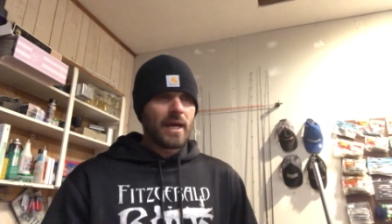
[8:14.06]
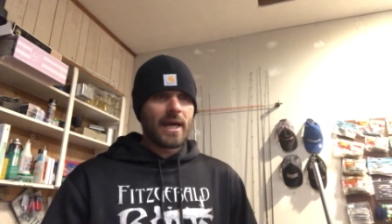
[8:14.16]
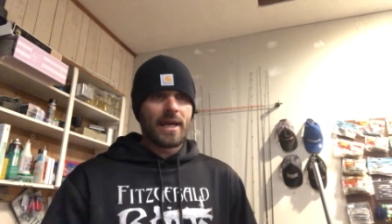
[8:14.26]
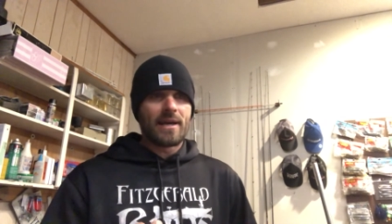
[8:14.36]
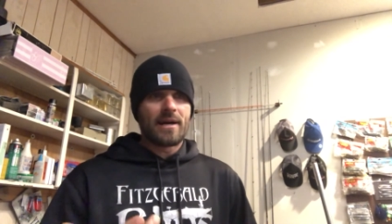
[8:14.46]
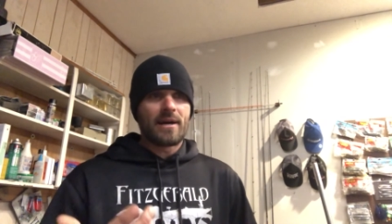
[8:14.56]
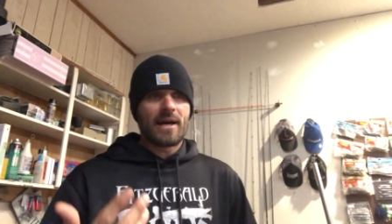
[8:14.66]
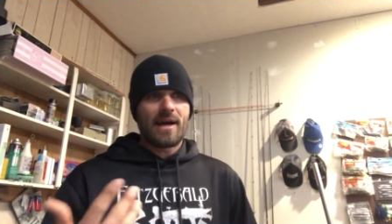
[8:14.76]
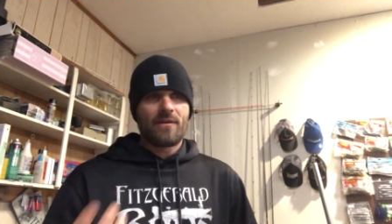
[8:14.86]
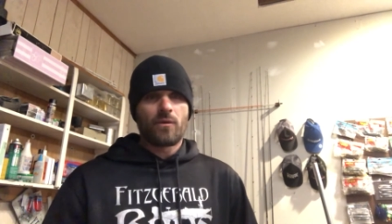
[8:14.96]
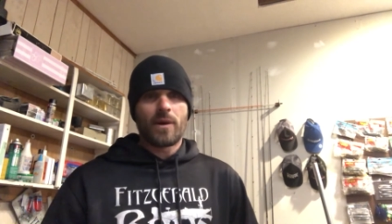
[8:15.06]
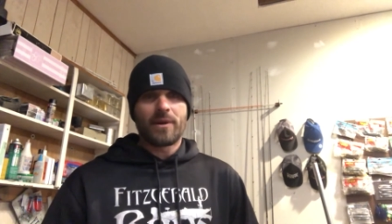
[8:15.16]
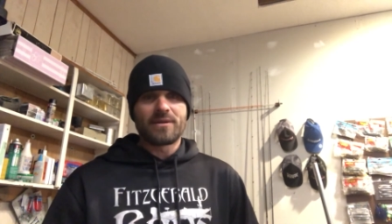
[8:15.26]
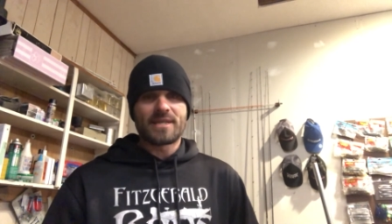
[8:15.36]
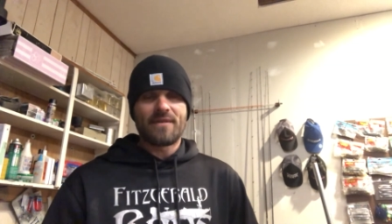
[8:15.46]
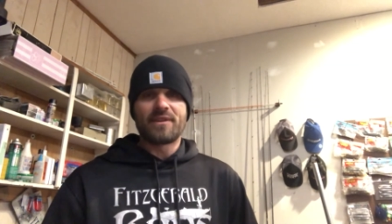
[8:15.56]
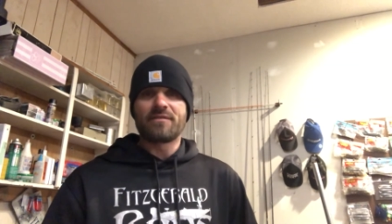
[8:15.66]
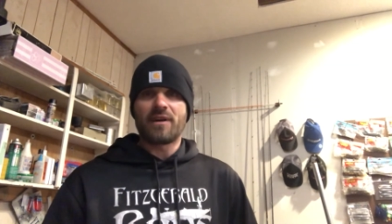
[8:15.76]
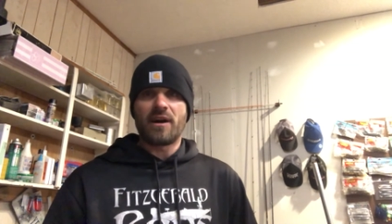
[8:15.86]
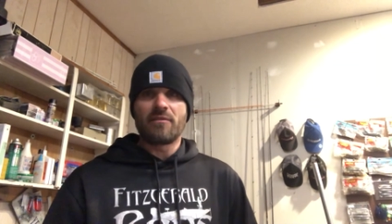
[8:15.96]
and I have right around
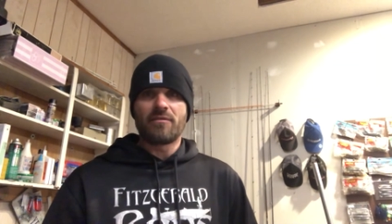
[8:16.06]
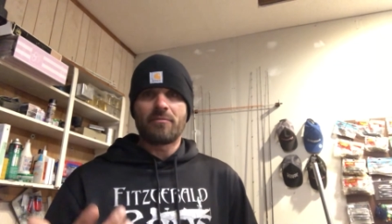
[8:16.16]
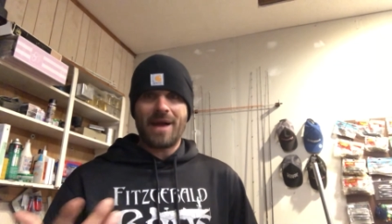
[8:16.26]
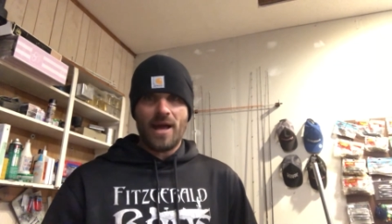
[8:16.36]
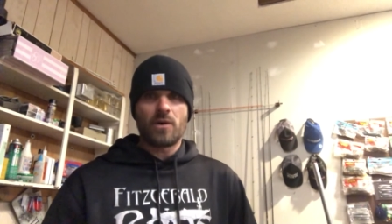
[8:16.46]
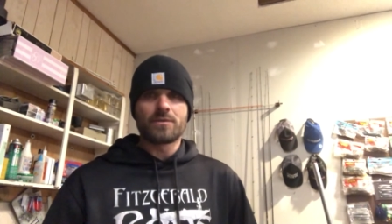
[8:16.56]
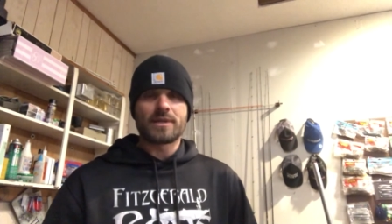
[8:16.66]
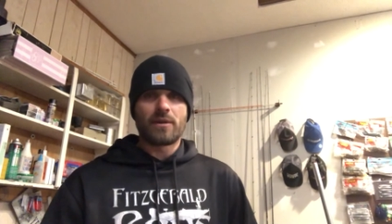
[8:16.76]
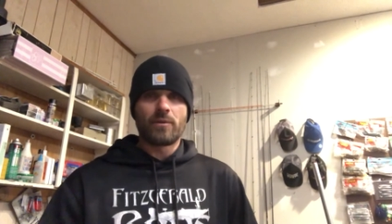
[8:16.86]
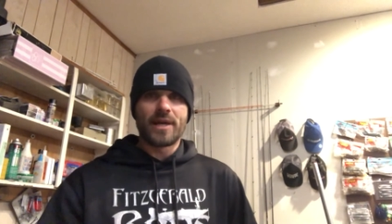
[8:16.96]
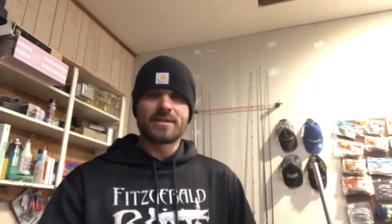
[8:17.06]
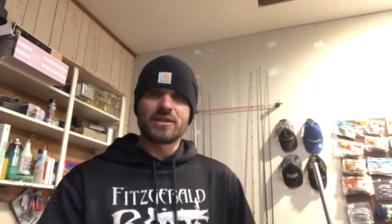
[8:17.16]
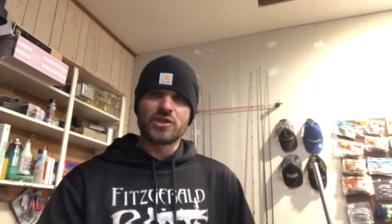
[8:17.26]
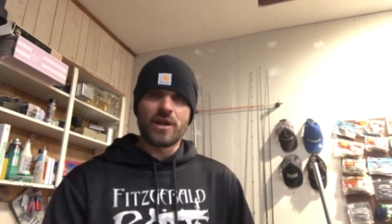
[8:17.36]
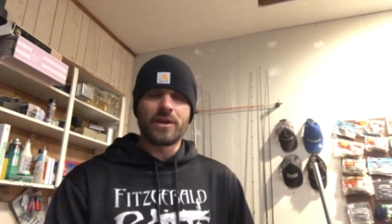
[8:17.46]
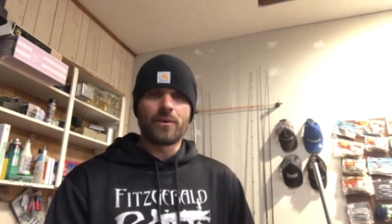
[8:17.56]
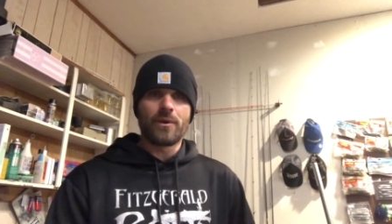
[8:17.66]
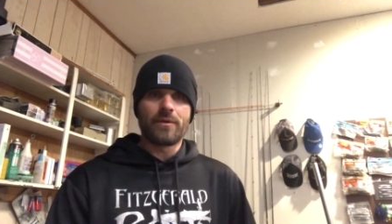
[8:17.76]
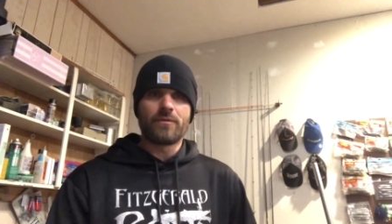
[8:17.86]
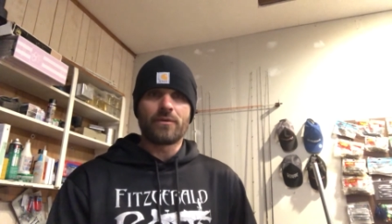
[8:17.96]
75 pounds that I weighed since
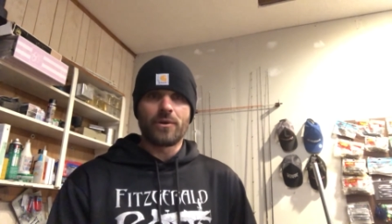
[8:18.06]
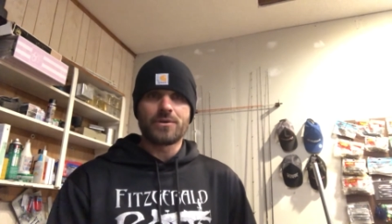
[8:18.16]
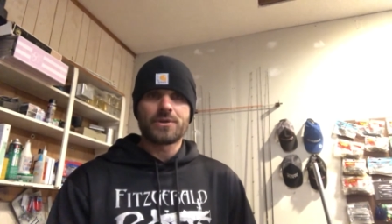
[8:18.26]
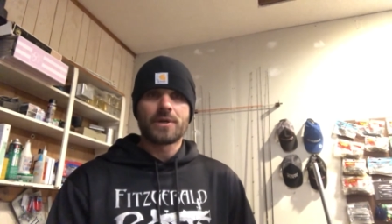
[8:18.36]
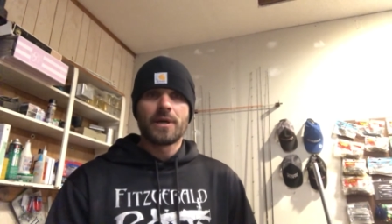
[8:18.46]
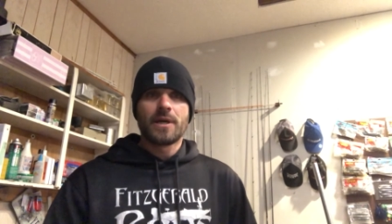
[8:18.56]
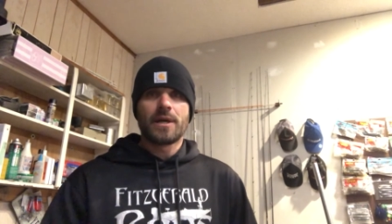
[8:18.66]
January 1st.